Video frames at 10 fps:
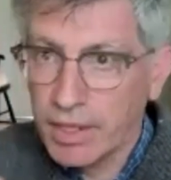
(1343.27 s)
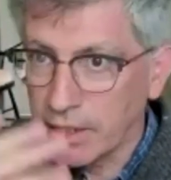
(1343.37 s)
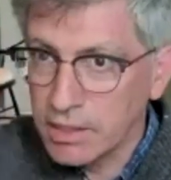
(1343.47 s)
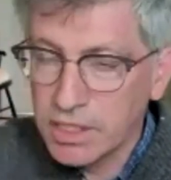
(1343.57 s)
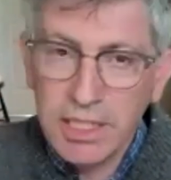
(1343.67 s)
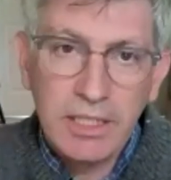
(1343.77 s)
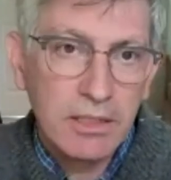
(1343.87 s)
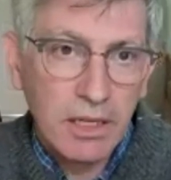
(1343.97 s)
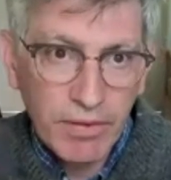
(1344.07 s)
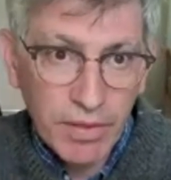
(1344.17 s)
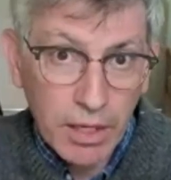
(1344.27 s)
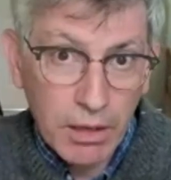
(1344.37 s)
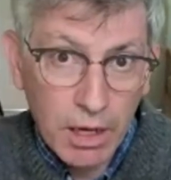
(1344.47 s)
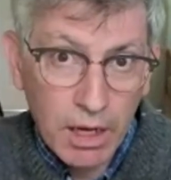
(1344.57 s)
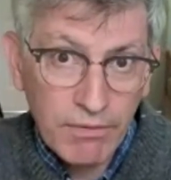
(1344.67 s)
They sealed everything
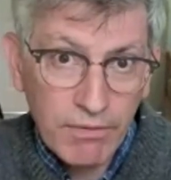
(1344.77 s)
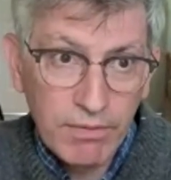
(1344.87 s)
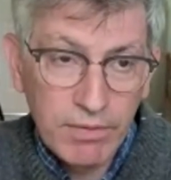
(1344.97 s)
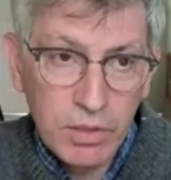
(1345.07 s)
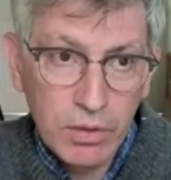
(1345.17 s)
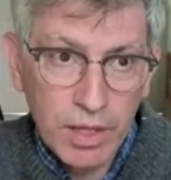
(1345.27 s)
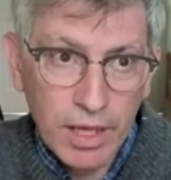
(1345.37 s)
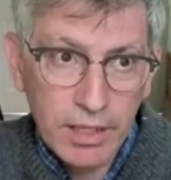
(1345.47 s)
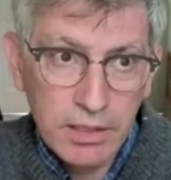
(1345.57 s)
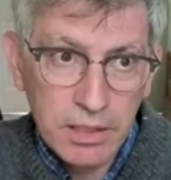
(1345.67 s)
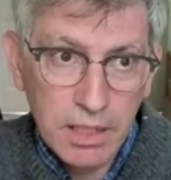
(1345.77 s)
off so that